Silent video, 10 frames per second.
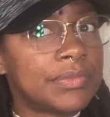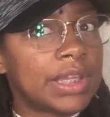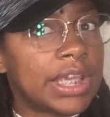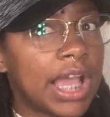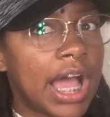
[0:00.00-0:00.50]

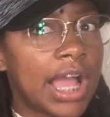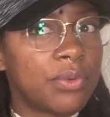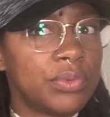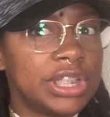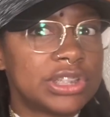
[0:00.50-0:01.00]
yeah,
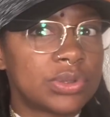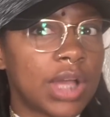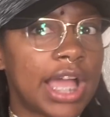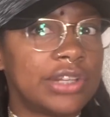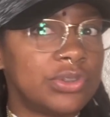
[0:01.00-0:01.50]

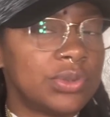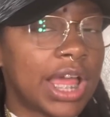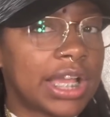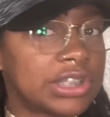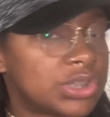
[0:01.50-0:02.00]
I do
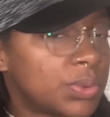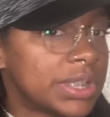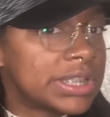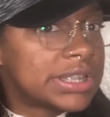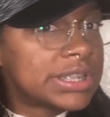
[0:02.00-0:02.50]
like a
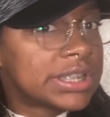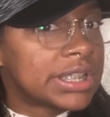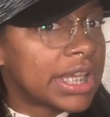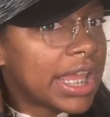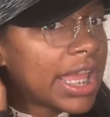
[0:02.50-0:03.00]
twist,
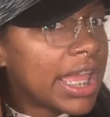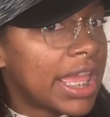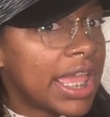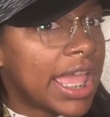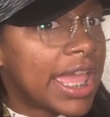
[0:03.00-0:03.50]

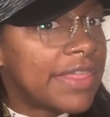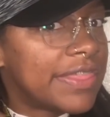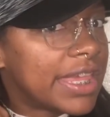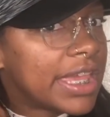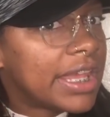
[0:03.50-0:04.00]
and
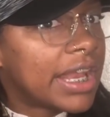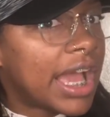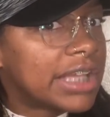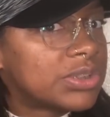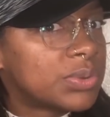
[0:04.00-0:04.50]
then
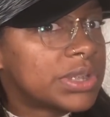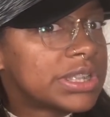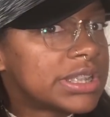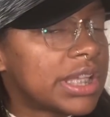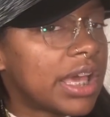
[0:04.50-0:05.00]
I
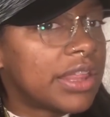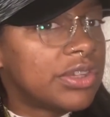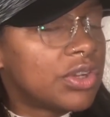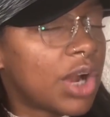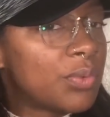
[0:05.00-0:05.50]
twist,
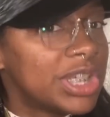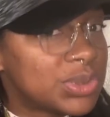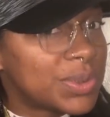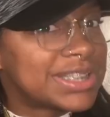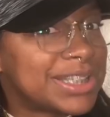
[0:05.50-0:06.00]
you know, I
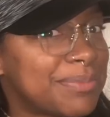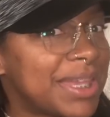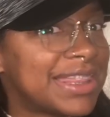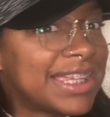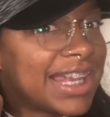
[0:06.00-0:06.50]
retwist them,
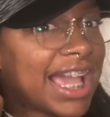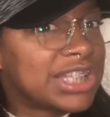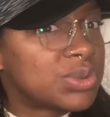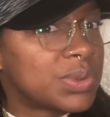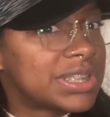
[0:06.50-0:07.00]
and then I
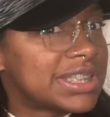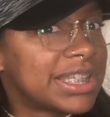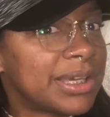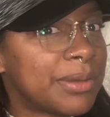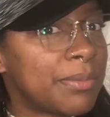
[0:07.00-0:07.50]
twist
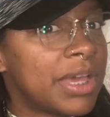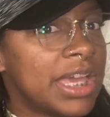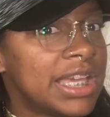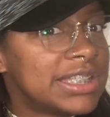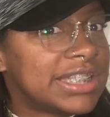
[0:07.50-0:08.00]
them
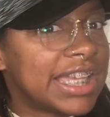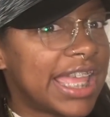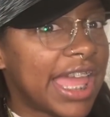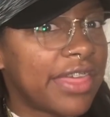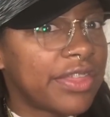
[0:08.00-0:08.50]

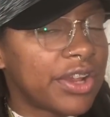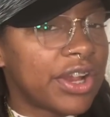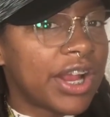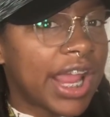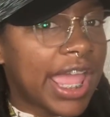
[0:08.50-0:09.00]

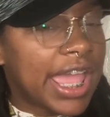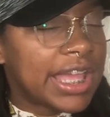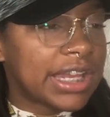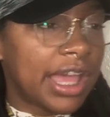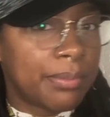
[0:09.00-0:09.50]
together,
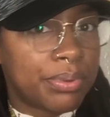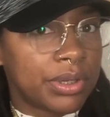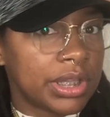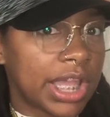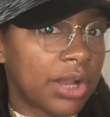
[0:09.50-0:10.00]
and I
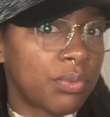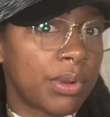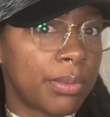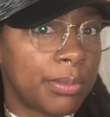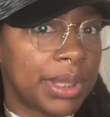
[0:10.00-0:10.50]
put like a
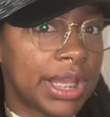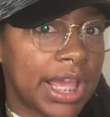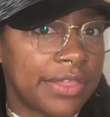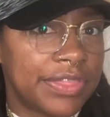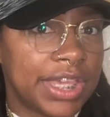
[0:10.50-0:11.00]
rubber band
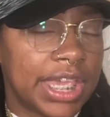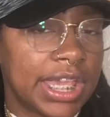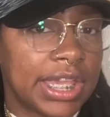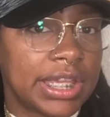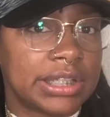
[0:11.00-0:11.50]
at the
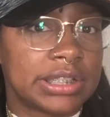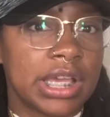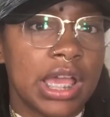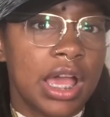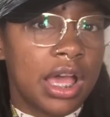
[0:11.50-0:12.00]
end,
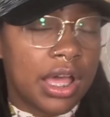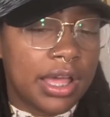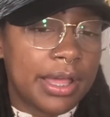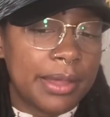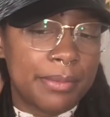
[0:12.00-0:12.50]

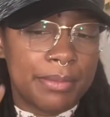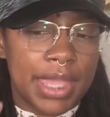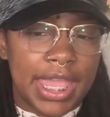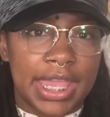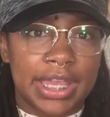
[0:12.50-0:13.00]

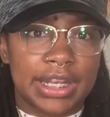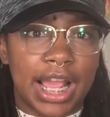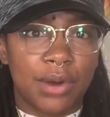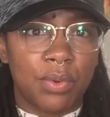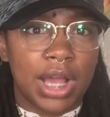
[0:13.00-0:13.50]
and
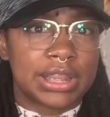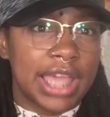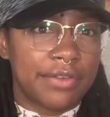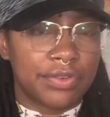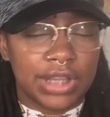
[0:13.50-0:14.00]
I rock
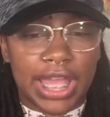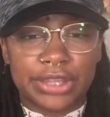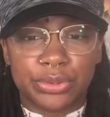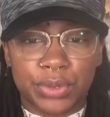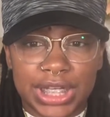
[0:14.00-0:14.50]
that for
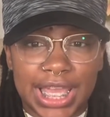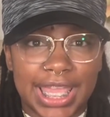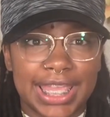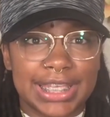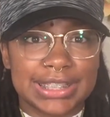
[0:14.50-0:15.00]
like 3
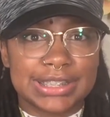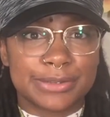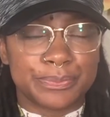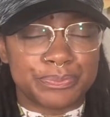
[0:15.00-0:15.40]
days.